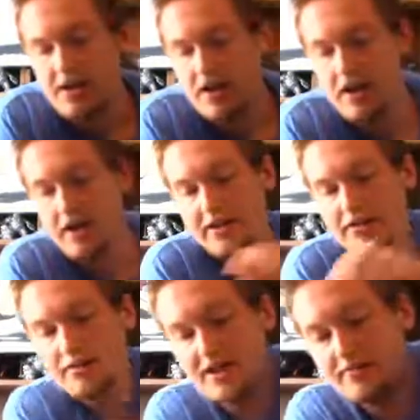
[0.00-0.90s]
And
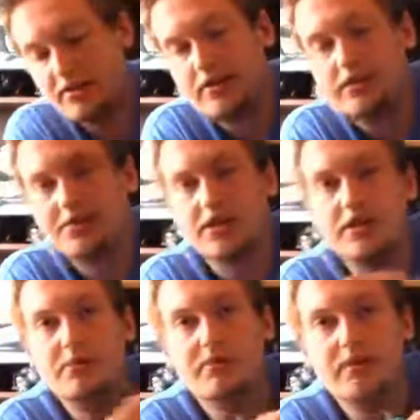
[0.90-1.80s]
then we have the little
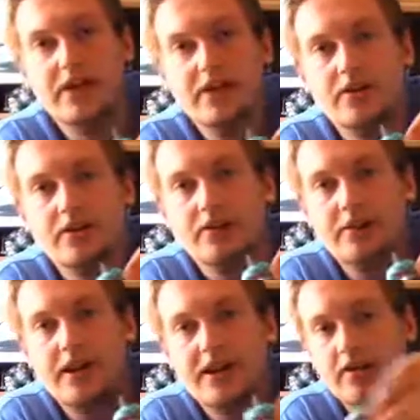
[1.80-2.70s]
chibi figure
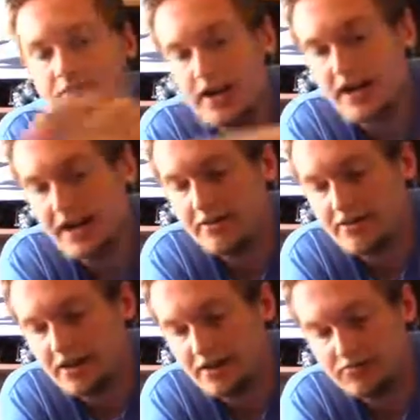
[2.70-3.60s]
right here of Gigan, which
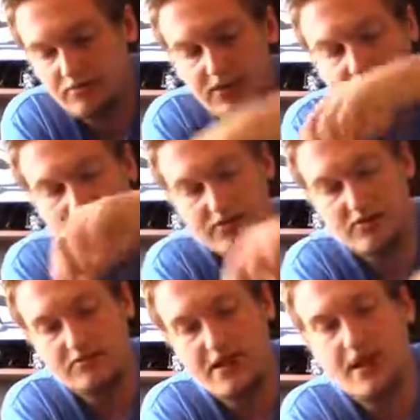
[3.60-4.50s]
I think is really
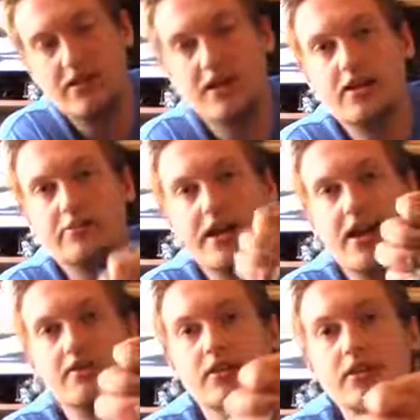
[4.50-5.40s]
awesome, and then we
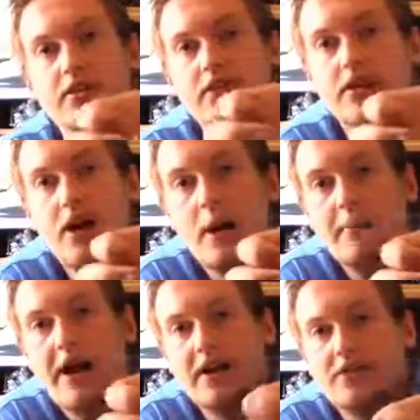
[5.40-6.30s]
have the little
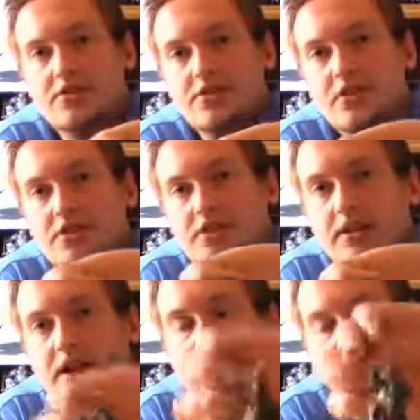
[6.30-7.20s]
Pack of
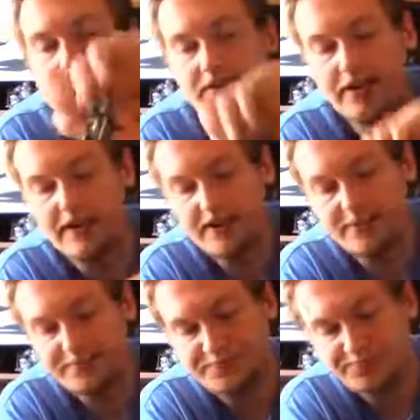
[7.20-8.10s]
Destruction Gigan right
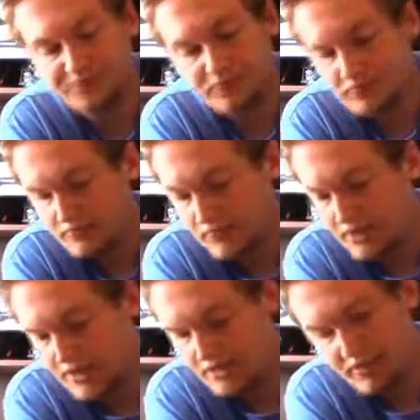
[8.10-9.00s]
here.
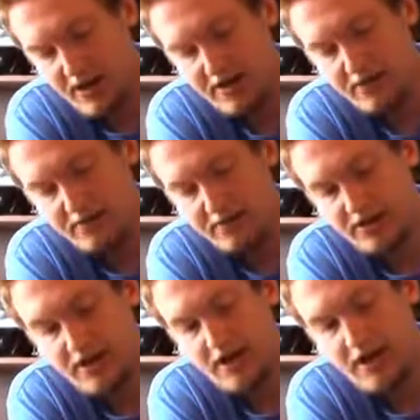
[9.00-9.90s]
And then behind
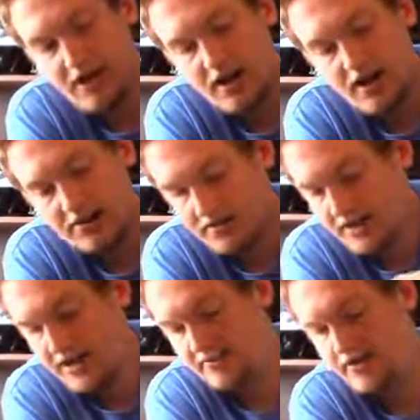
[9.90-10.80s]
everybody, I also
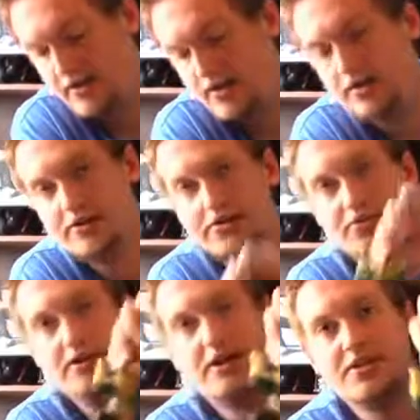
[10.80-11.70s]
have another
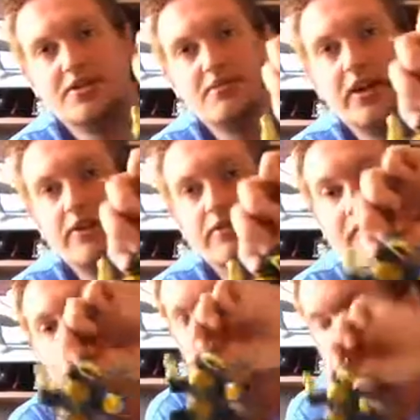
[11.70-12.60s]
Treadmaster figure of
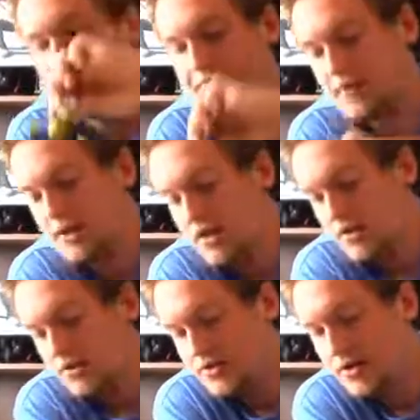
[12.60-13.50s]
Gigan.
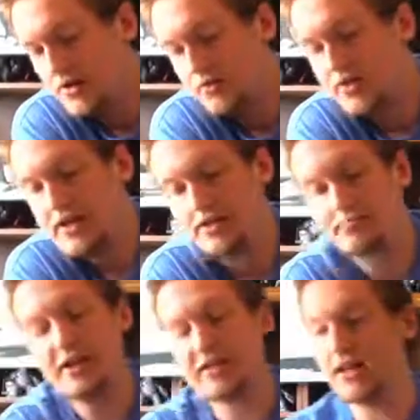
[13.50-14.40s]
So, that's
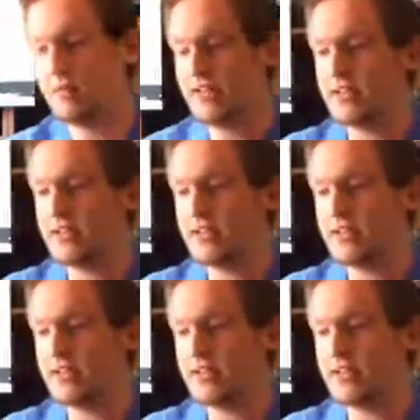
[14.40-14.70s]
basically, I mean, this